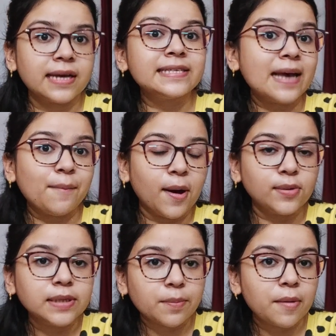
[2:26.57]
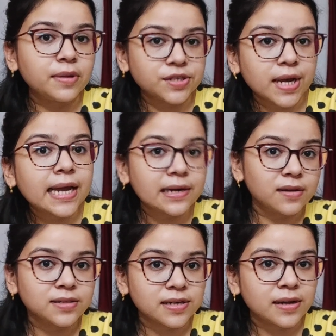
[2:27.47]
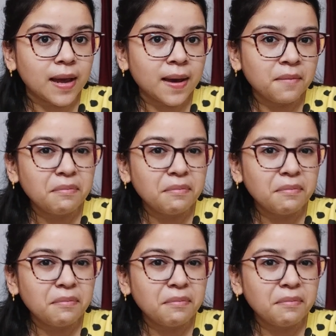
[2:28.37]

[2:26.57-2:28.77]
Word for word: It's about the publishing industry,